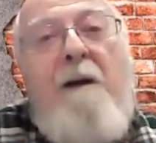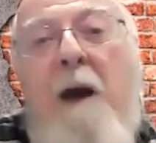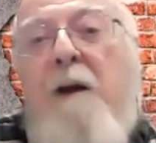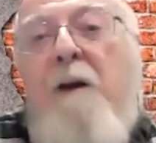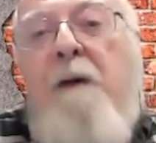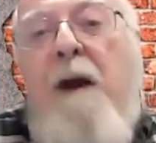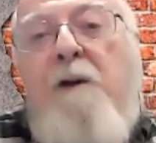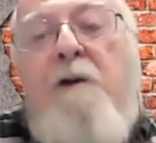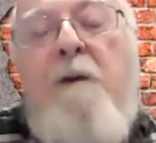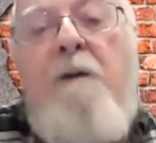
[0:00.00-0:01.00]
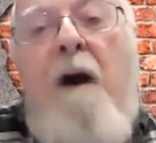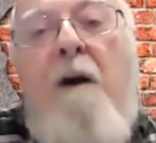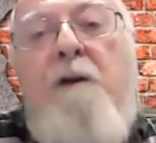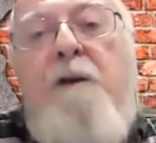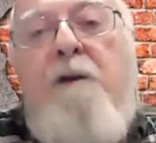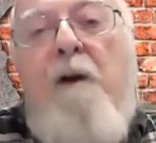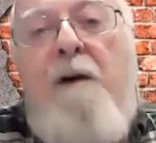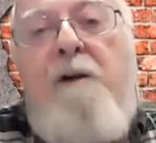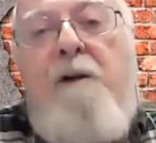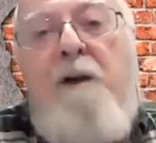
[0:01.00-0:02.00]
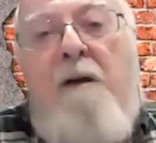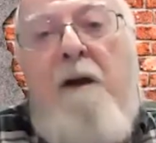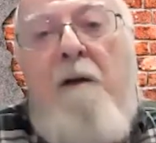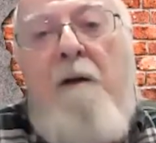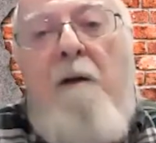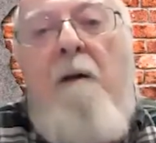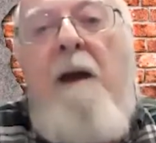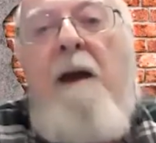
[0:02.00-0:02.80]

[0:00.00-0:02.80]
manufacture of cars and trucks in ontario